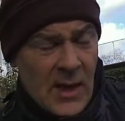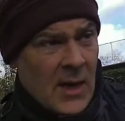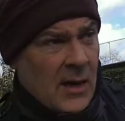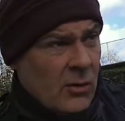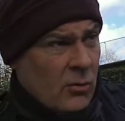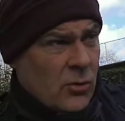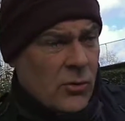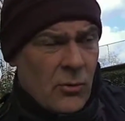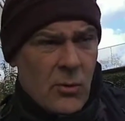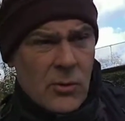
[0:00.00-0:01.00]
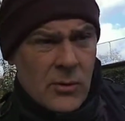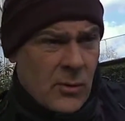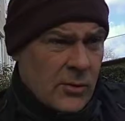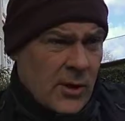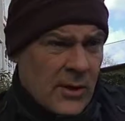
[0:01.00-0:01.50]
And also
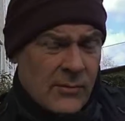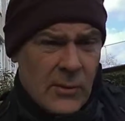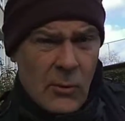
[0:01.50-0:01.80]
on the left and